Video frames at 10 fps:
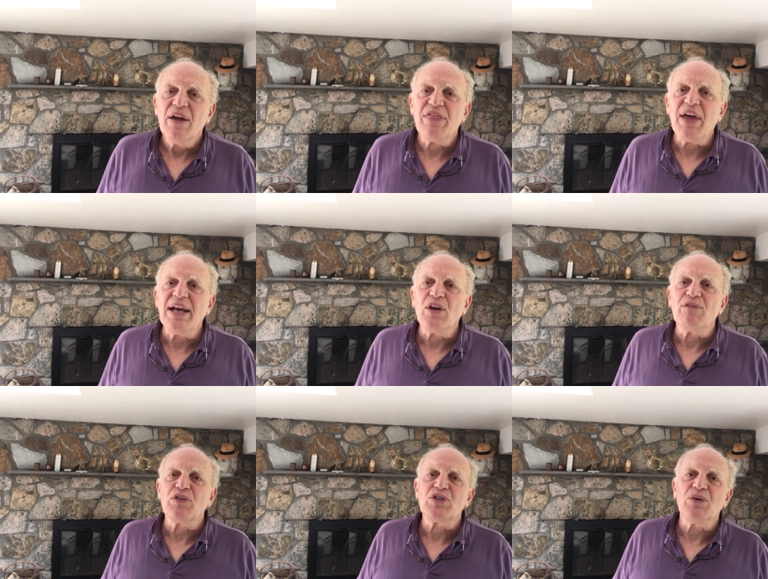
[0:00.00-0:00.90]
Thank you
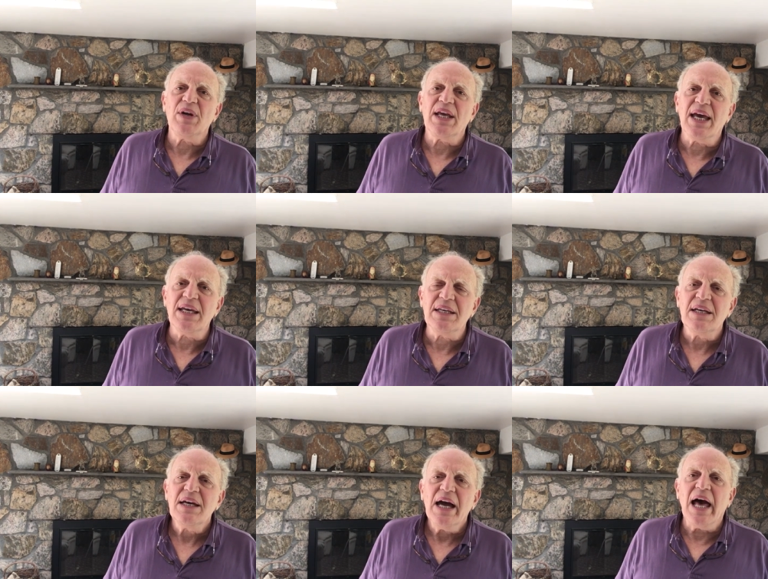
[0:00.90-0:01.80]
for tuning in,
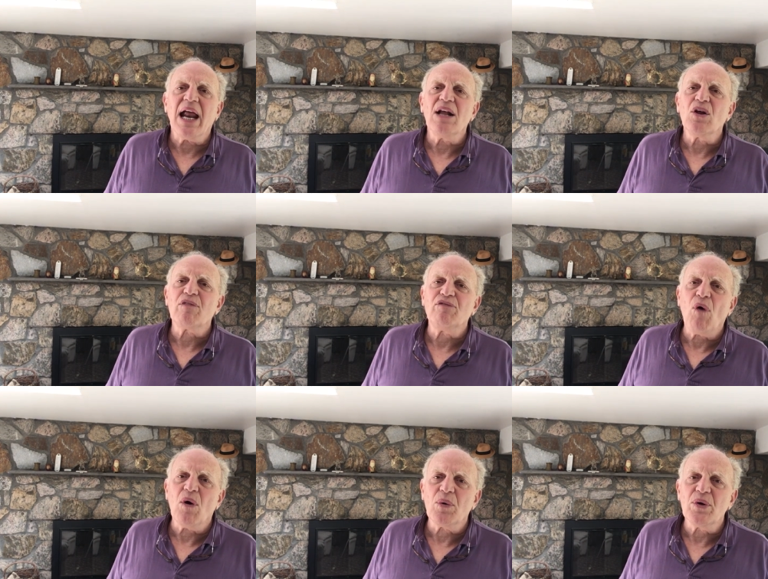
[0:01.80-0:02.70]
and I look
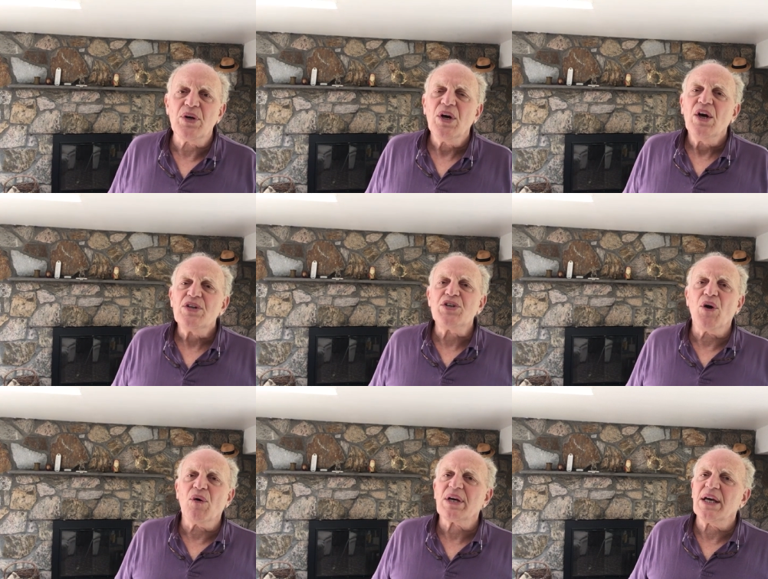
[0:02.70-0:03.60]
forward to
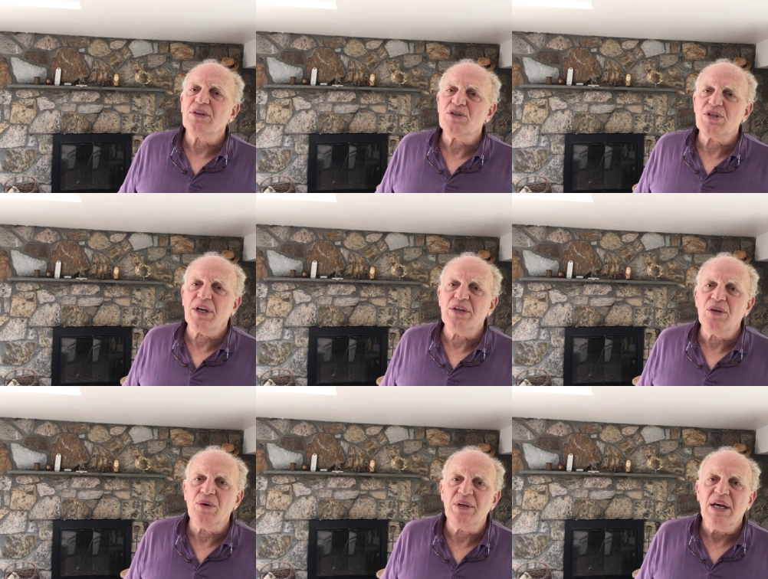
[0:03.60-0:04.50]
your
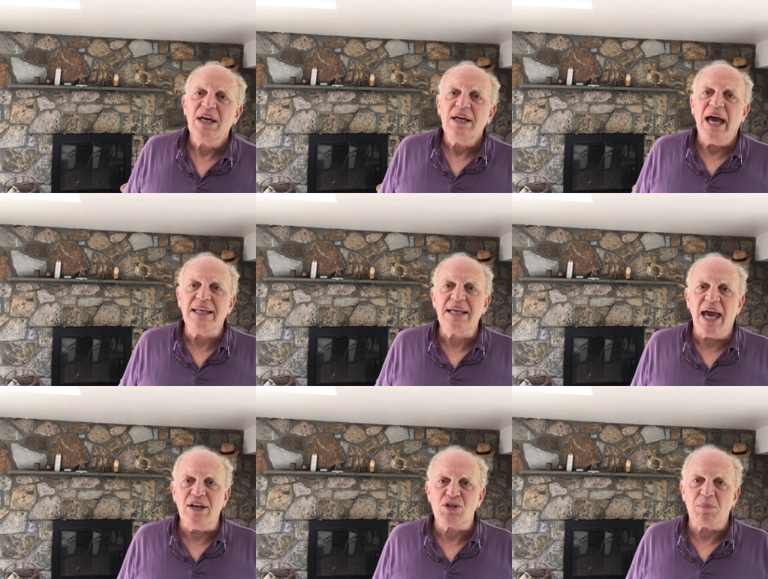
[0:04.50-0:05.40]
continued
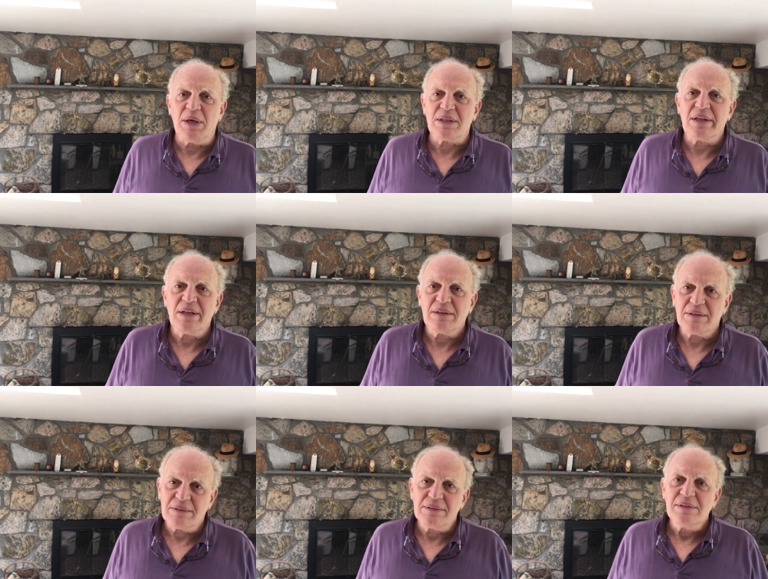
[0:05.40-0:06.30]
engagement.
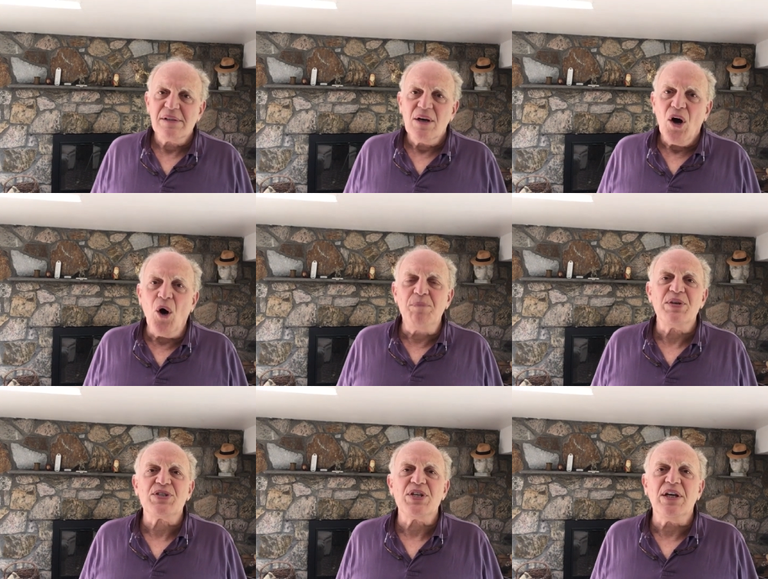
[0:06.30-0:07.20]
Hope
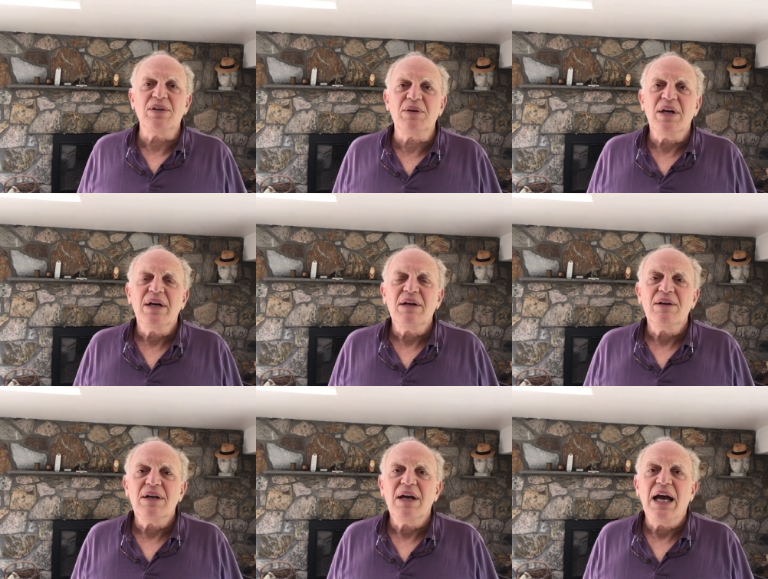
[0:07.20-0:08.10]
to see you
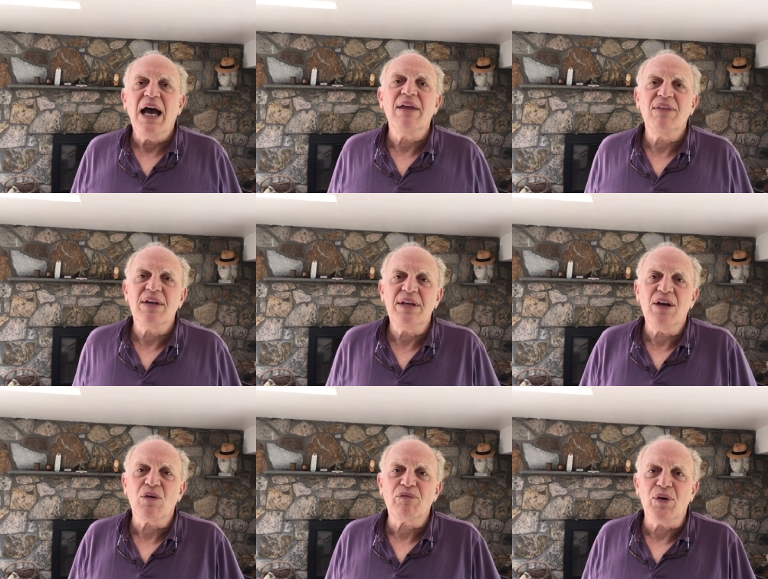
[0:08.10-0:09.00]
in the
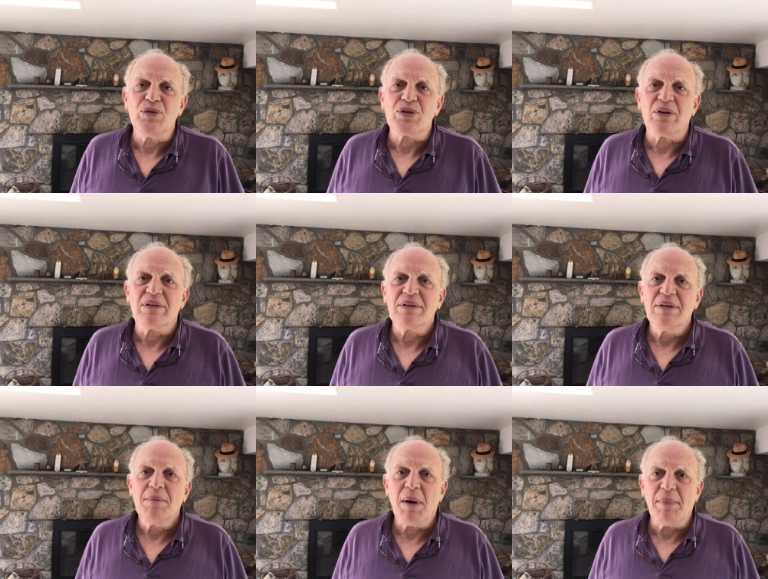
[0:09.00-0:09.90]
near future.
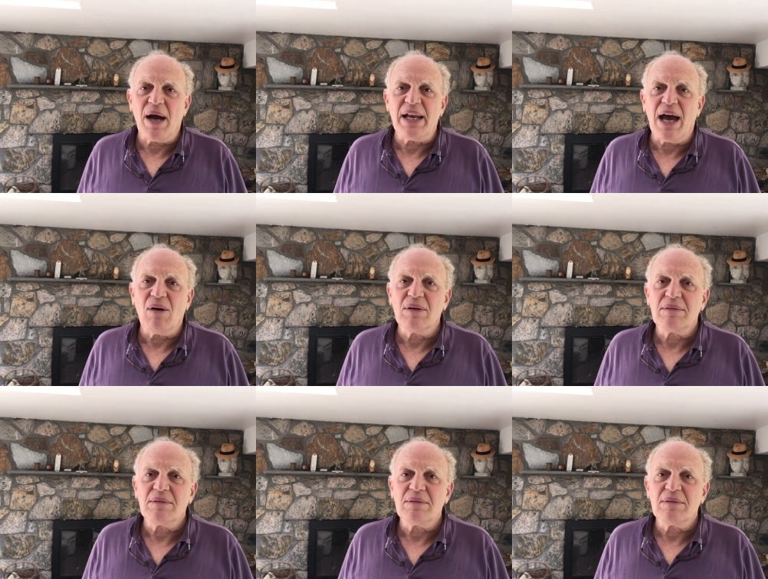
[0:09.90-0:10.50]
Bye-bye now.